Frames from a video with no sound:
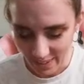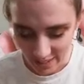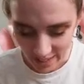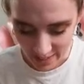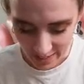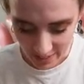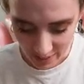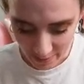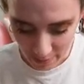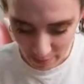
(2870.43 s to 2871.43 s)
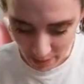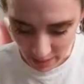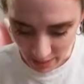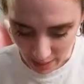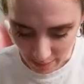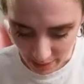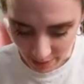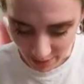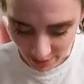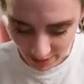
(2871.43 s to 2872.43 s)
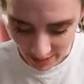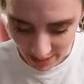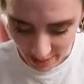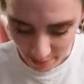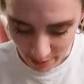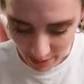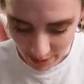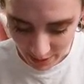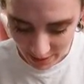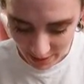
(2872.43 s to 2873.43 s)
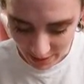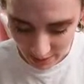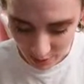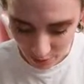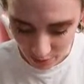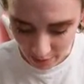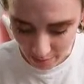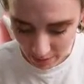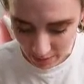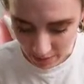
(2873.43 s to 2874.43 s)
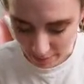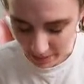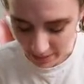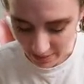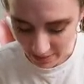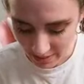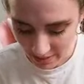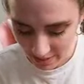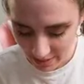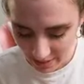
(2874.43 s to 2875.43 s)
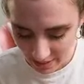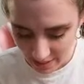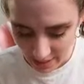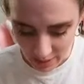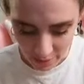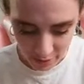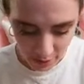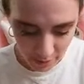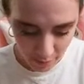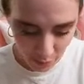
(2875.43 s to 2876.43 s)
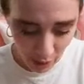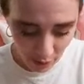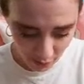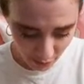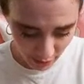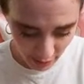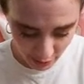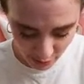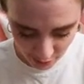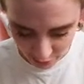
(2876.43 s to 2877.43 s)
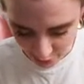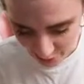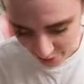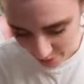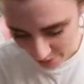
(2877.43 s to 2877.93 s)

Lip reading: I love my many hobbies. I'll say that much. I do love my hobbies. And I'm very proud of what I do, so.